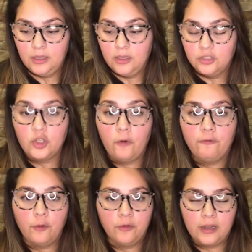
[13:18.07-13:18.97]
so
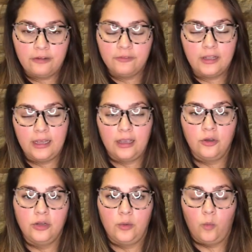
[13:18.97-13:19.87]
full that I felt like I
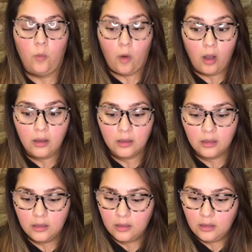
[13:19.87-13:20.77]
couldn't
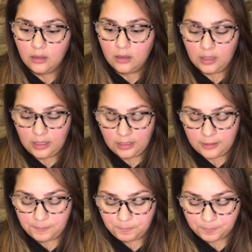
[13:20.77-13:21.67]
walk.
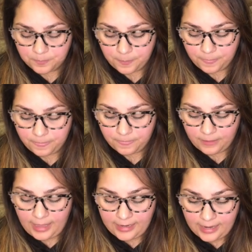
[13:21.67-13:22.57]
And
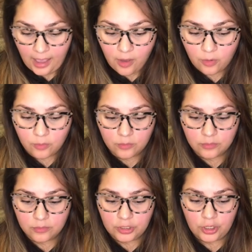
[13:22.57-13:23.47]
now,
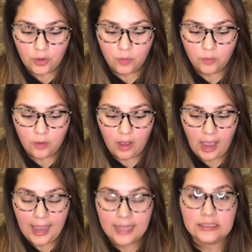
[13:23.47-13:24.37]
you know,
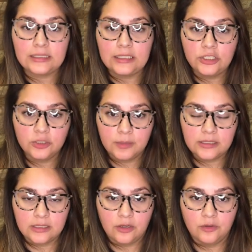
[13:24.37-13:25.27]
I had to teach
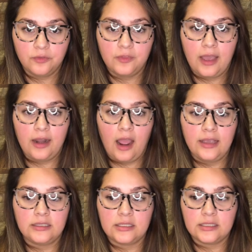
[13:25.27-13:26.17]
myself that I
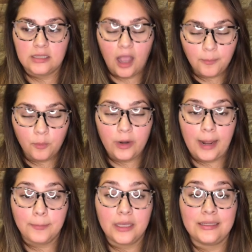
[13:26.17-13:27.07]
stop when
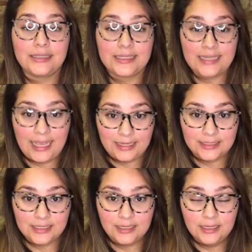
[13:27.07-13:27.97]
I'm
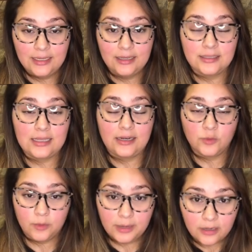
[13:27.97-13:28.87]
content, because that is
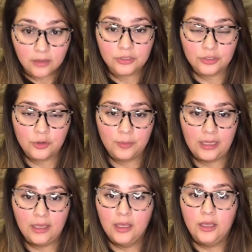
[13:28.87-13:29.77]
what my doctor told
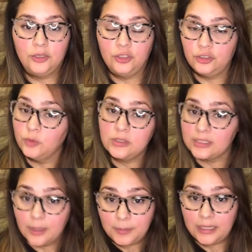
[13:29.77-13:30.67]
me. You don't
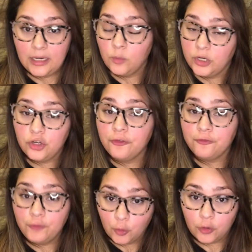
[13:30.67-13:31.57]
stop eating when you're
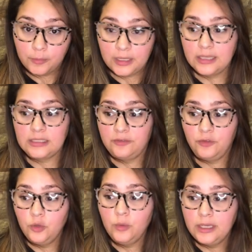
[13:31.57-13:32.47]
full, because if
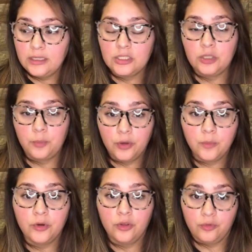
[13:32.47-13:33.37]
you eat to the point
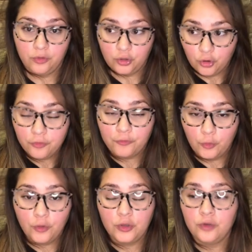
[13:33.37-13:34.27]
where you're
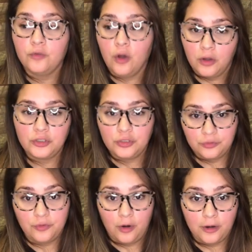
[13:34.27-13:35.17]
full, you've gone too
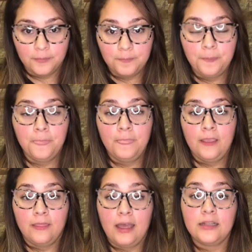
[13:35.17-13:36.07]
far.
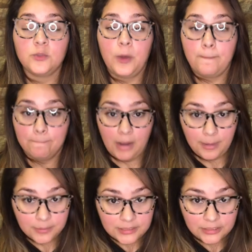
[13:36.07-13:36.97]
That is what my
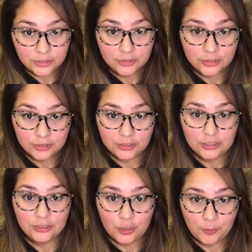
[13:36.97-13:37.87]
particular
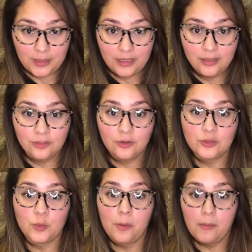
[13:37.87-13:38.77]
surgeon told me.
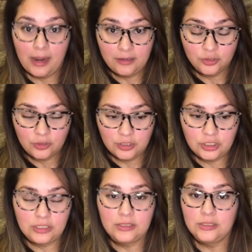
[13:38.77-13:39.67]
Those were my
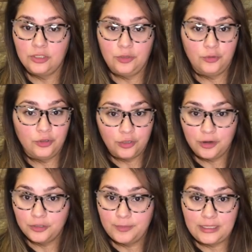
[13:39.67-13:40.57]
instructions. You know, your
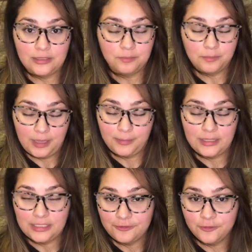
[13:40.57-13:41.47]
doctor may
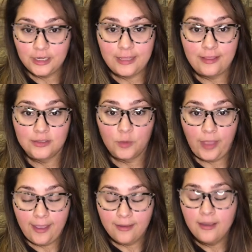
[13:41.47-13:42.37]
be different, and that's
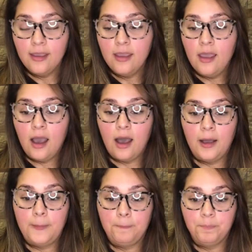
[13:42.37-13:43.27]
okay.
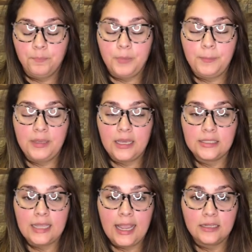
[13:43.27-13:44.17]
But
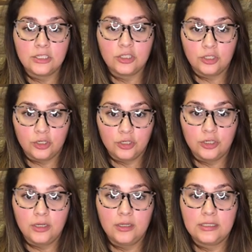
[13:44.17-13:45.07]
because I had to
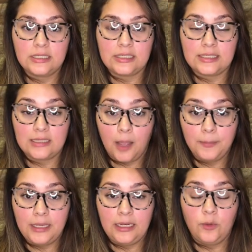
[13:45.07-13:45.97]
learn to
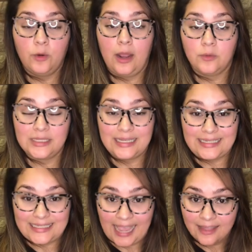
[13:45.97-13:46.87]
stop eating when I was
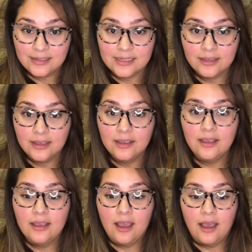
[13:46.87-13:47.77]
content,
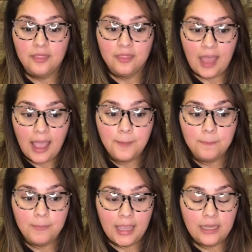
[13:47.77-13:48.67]
that
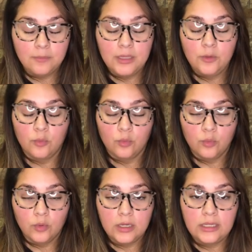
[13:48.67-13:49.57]
made me
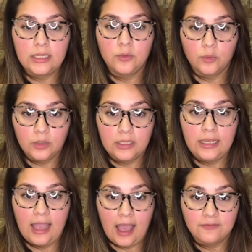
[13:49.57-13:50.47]
really, really
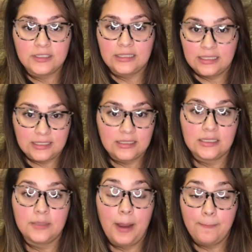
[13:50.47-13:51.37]
have to listen
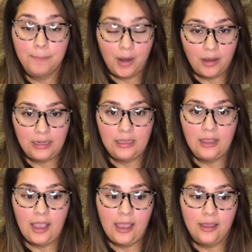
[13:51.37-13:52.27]
to my
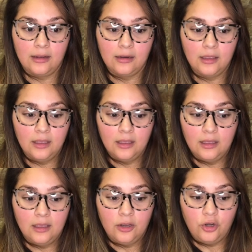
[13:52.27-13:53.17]
body and
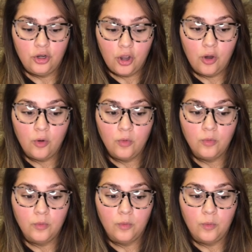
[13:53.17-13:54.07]

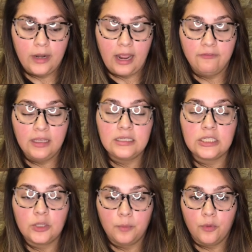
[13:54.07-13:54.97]
know when I've eaten
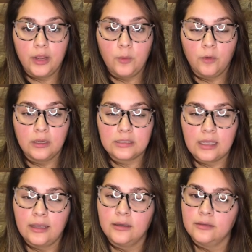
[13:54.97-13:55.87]
to the point where it's
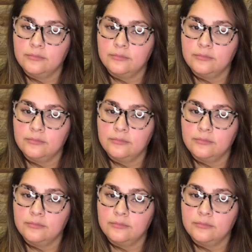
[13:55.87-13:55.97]
like,